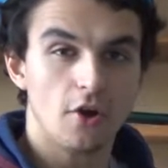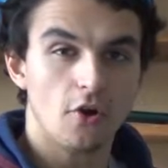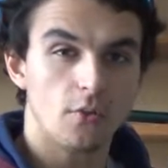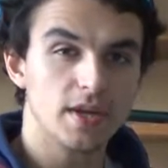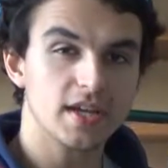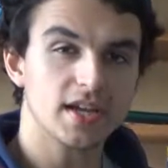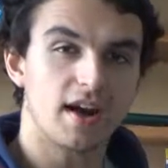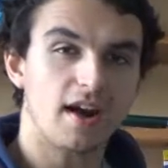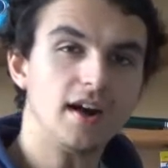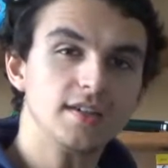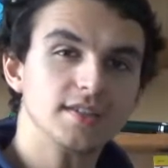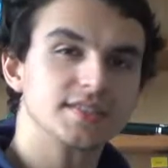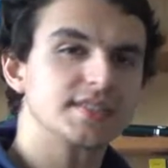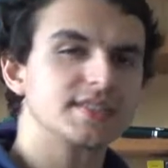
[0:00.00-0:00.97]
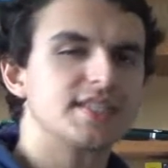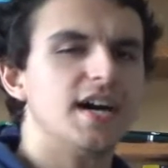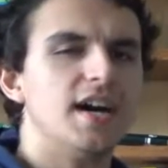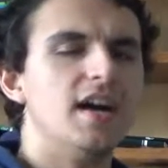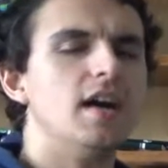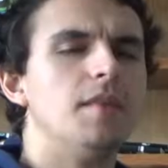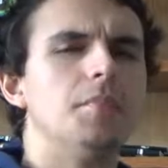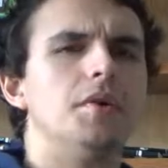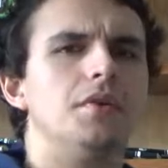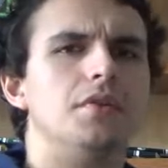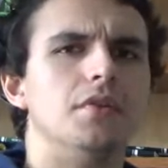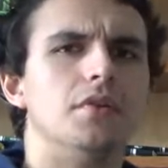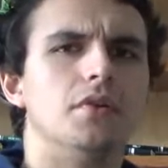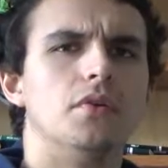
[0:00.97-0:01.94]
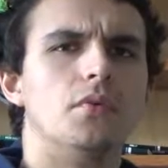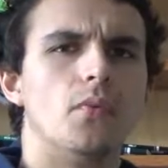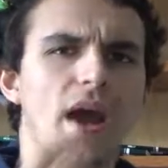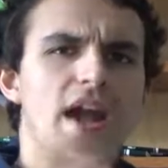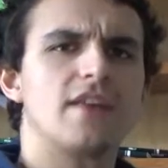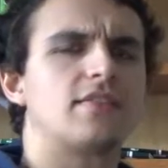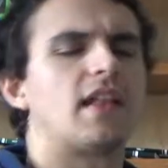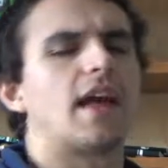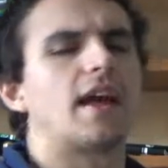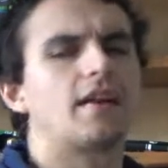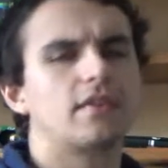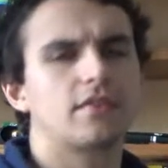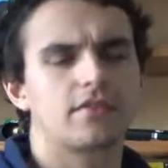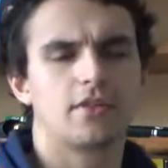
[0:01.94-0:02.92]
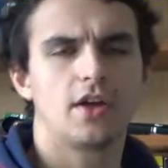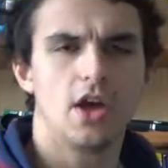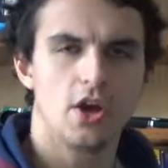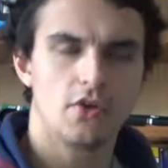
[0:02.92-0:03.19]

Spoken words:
We can't determine wavelength